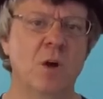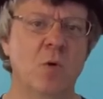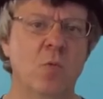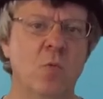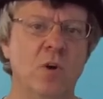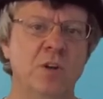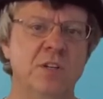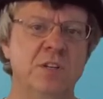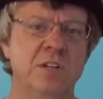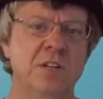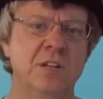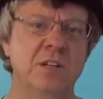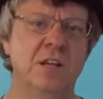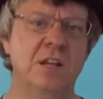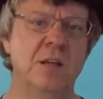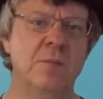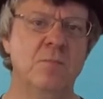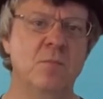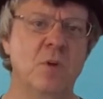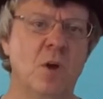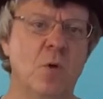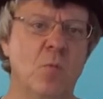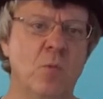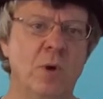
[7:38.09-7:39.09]
wanting to
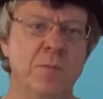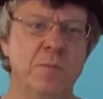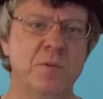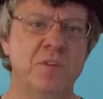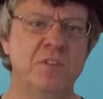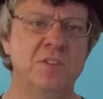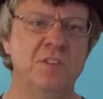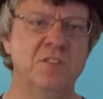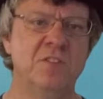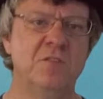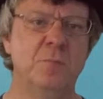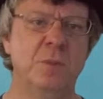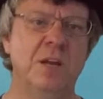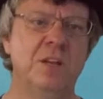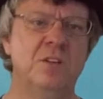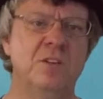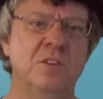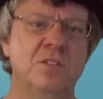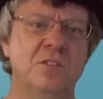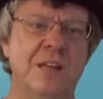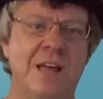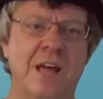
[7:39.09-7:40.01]
keep weapons inspectors